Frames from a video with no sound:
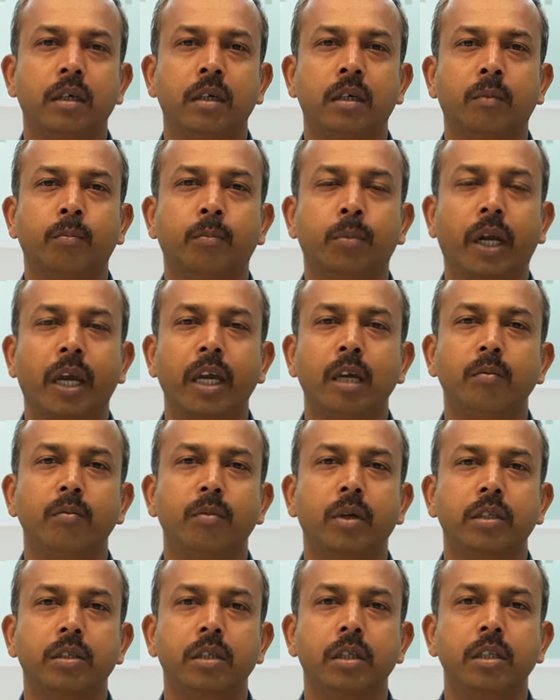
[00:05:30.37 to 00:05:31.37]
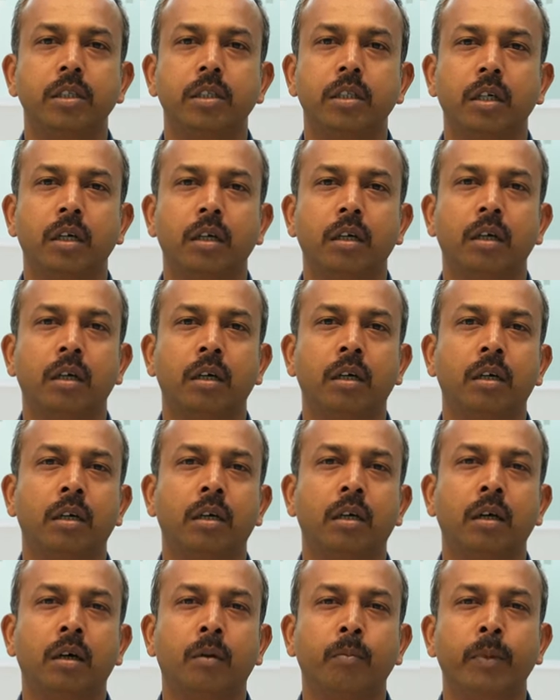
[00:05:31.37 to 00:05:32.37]
a prime residential
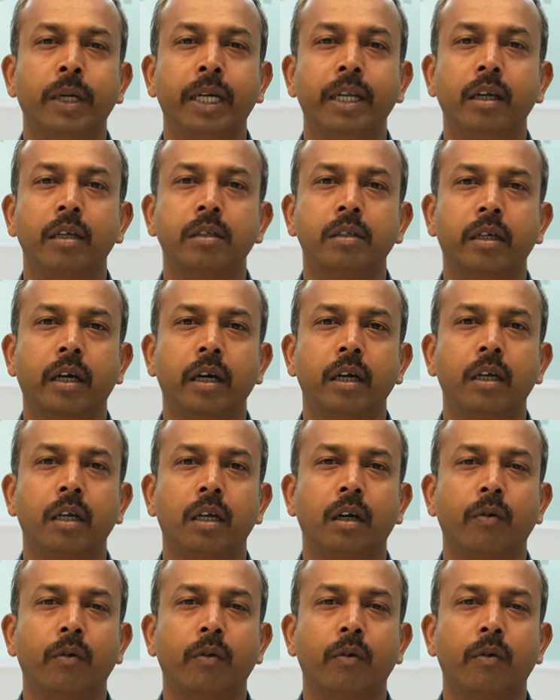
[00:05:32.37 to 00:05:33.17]
BDA site